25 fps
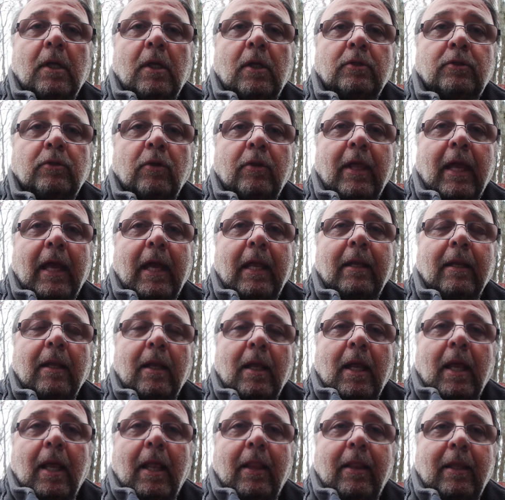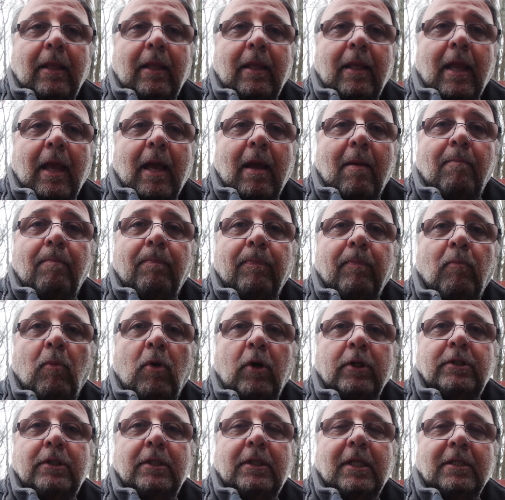so that the um,
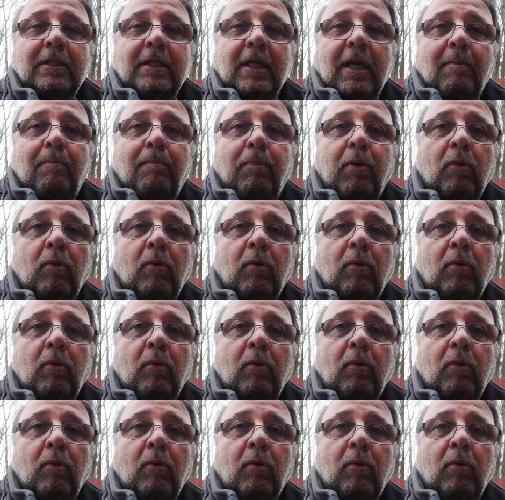moisture doesn't get